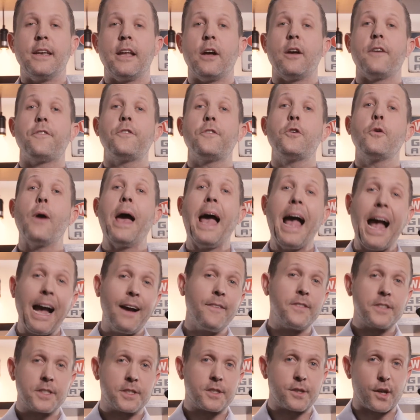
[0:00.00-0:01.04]
Now, if you
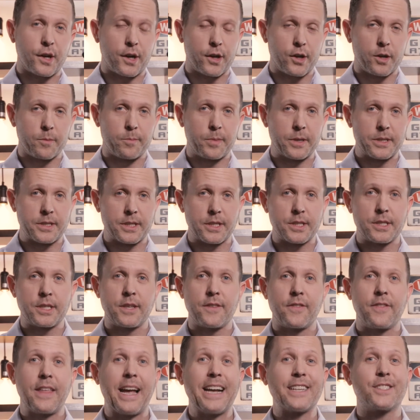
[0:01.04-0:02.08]
haven't started your business,
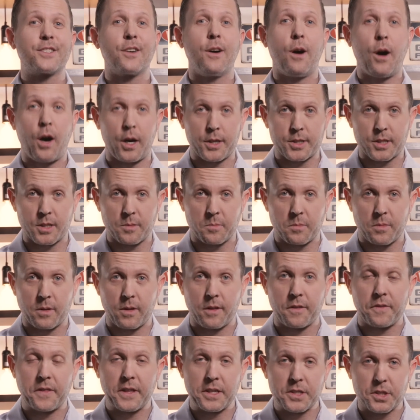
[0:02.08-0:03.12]
that's awesome.
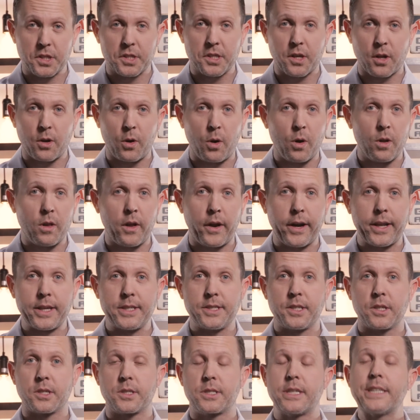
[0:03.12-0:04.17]
Things just got a whole lot
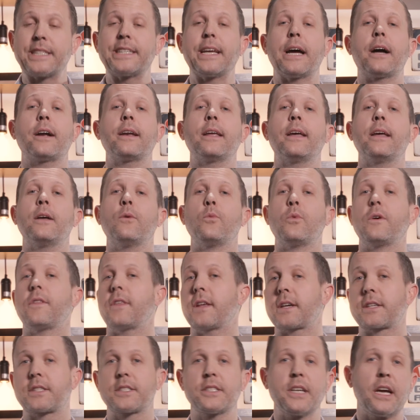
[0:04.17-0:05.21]
easier. Sit down with
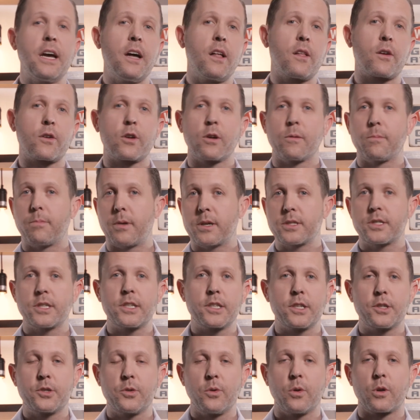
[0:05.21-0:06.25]
Excel or your
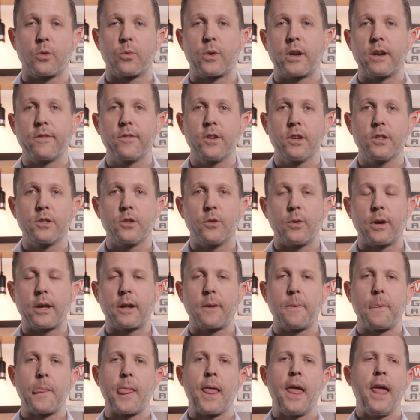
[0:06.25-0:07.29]
budgeting tool or whatever you're doing
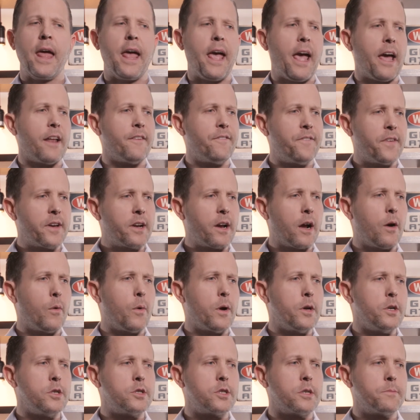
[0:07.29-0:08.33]
and figure out
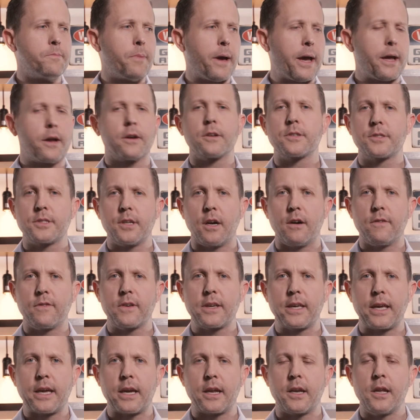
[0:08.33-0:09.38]
what you should pay yourself
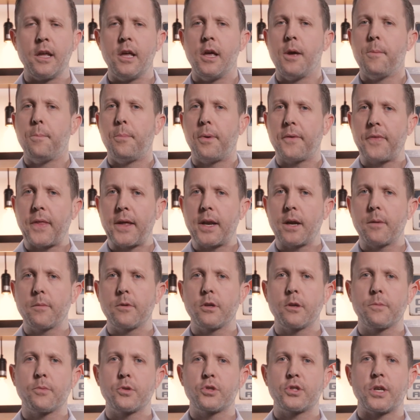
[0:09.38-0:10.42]
again. Put that number in
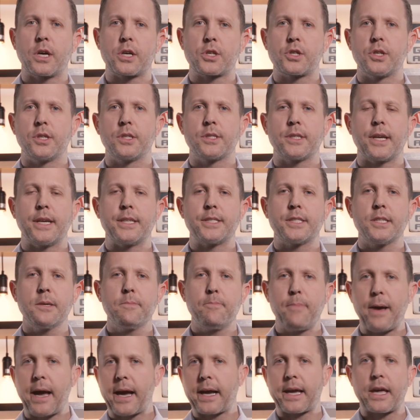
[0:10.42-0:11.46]
your projections and
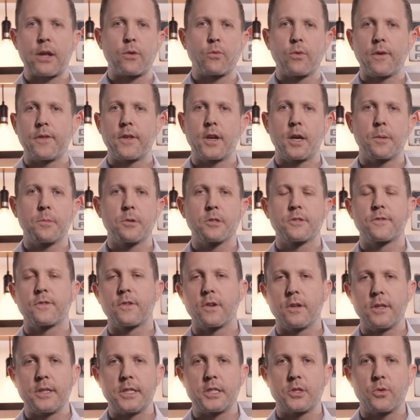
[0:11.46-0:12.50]
sit back and run the numbers
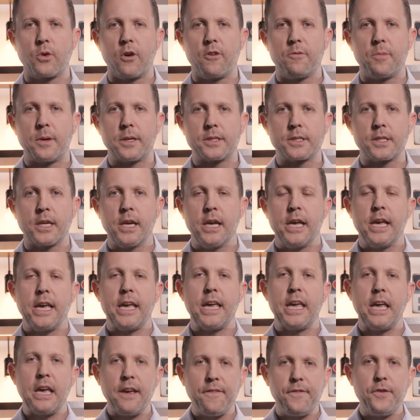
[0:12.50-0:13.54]
for at least 12 months.
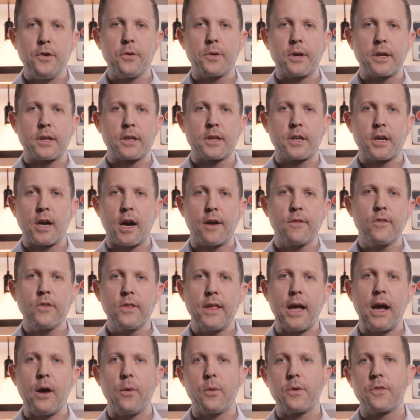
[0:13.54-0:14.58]
If you can cover
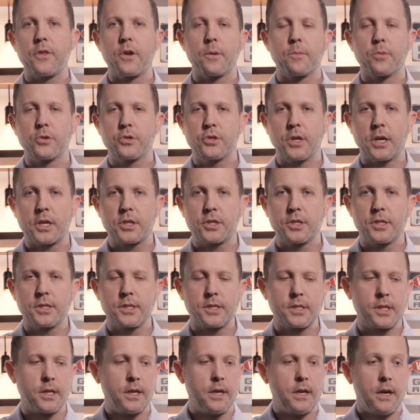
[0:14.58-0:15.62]
that with your
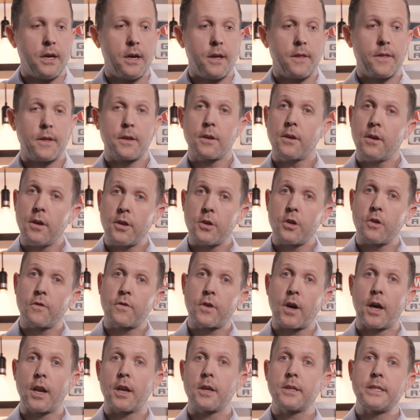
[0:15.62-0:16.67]
projections, then good. You've
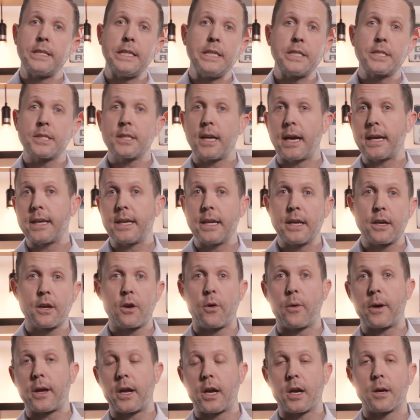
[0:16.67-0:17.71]
got a decent idea
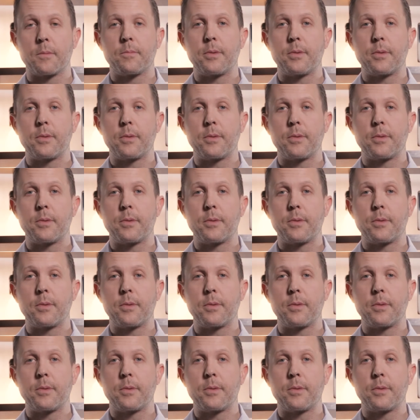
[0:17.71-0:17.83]
going here.